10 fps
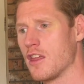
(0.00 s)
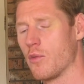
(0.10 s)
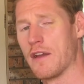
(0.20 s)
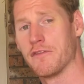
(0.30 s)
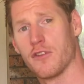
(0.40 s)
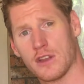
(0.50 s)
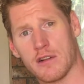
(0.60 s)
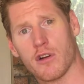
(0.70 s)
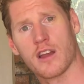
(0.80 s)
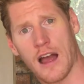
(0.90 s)
that we're fully
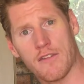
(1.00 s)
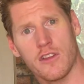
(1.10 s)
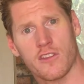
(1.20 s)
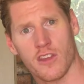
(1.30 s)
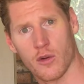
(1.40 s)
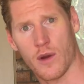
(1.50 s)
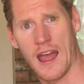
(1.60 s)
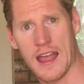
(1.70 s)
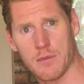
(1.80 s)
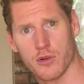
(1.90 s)
recovered so that we're
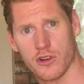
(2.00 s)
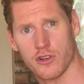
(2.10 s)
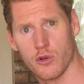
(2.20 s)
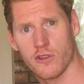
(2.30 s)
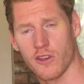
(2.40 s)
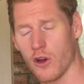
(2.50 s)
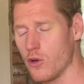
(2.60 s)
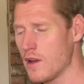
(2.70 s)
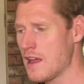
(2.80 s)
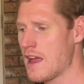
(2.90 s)
able to do
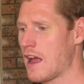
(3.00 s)
so,